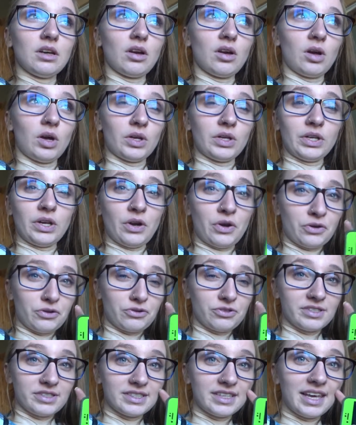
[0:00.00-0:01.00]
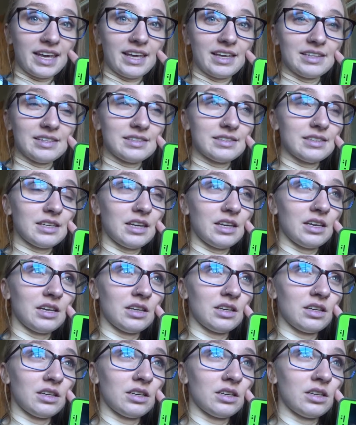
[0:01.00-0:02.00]
aunt and uncle's kids
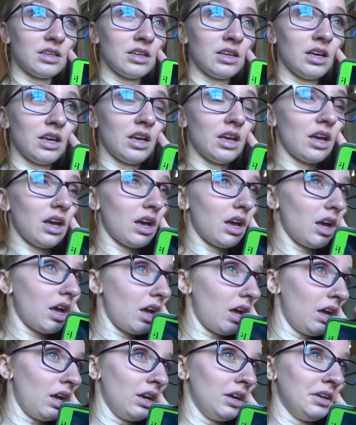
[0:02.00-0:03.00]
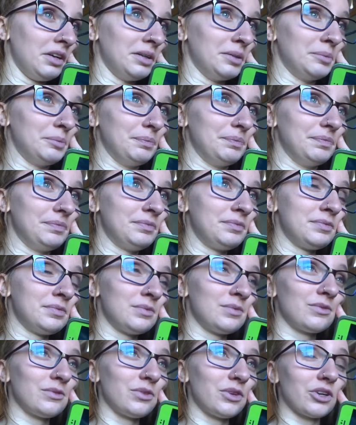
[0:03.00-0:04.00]
um,
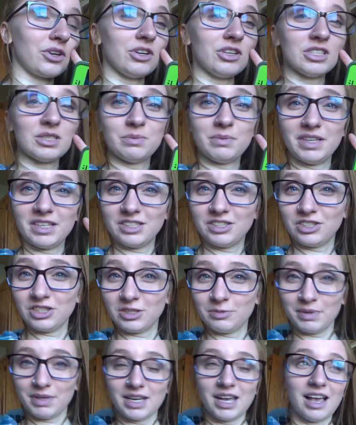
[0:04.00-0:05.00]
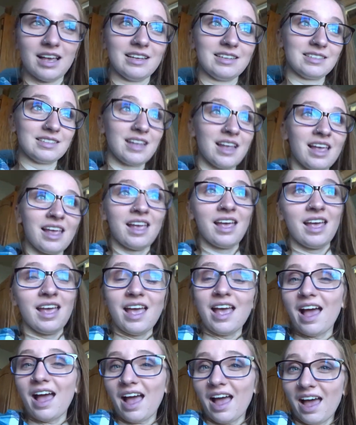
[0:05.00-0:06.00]
for Christmas, just because
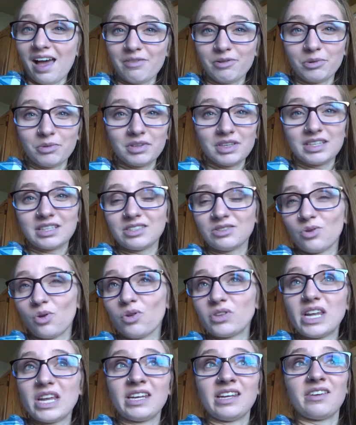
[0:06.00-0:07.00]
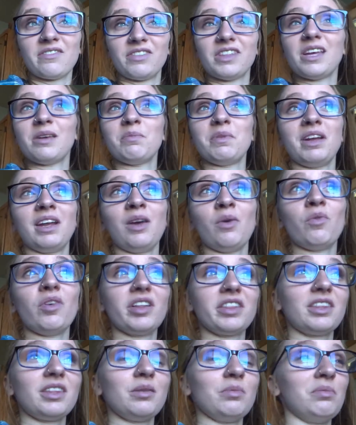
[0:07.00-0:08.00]
I haven't really sold any of them, and I
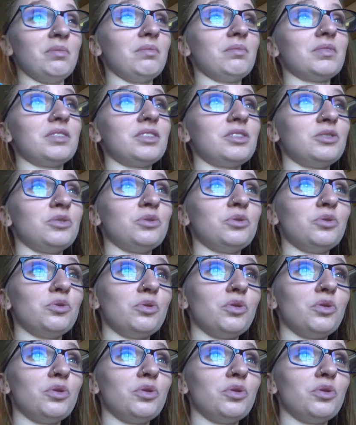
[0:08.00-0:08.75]
want them to